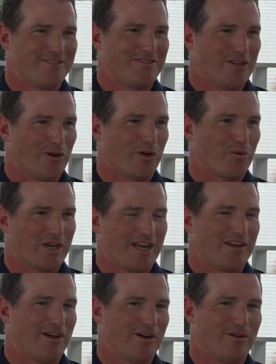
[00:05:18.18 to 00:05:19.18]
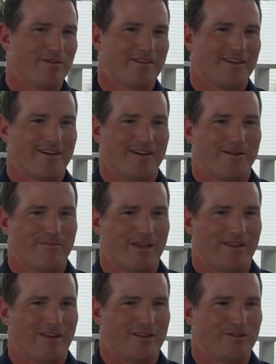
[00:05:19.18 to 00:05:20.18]
knowing what I know,
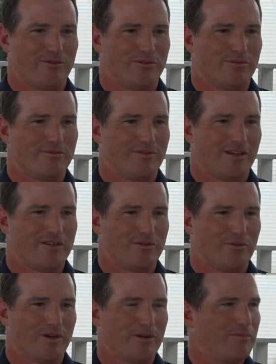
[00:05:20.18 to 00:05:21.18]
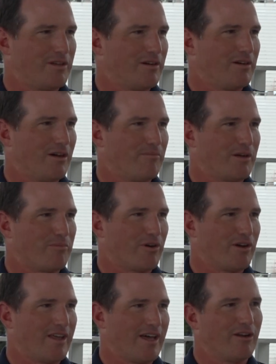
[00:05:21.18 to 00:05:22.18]
I do want to be a big
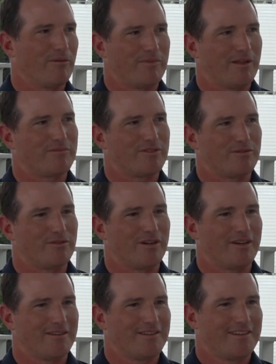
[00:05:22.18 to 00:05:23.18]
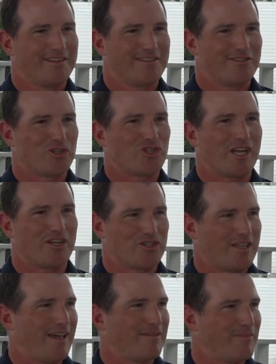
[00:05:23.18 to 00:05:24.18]
part of that, helping them to change
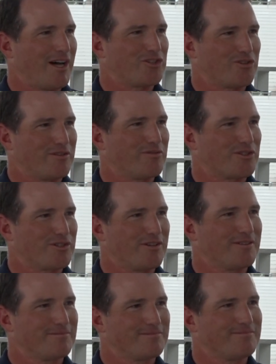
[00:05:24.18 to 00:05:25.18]
that mantra for sure.